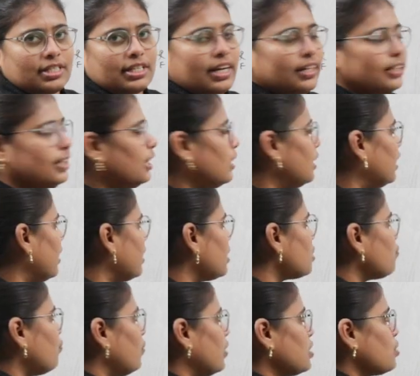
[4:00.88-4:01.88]
are there, that is
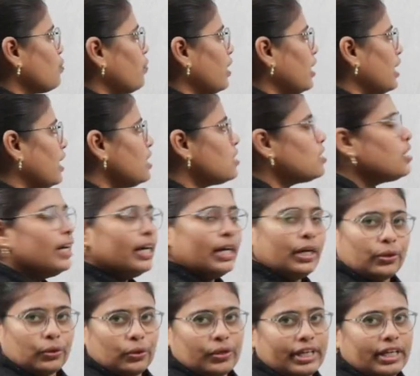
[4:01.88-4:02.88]
first one is
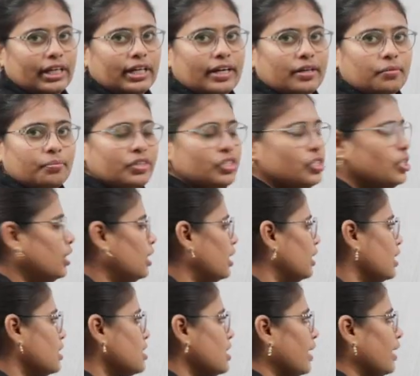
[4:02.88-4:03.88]
routine admission and
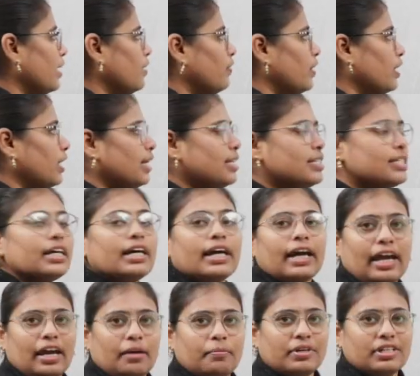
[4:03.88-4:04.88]
the second one is
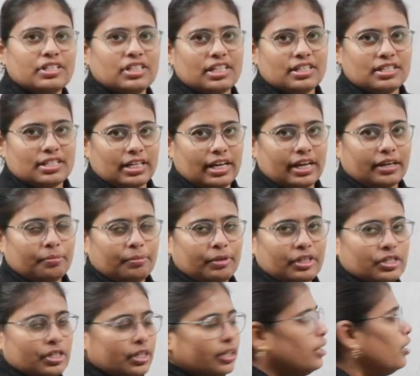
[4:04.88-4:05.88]
emergency
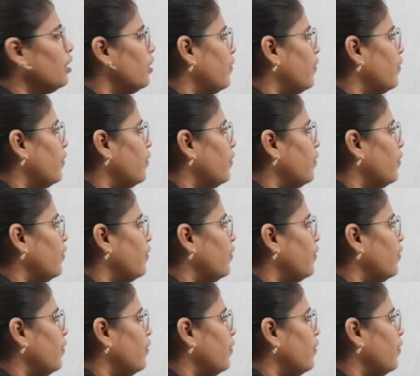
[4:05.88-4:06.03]
admission.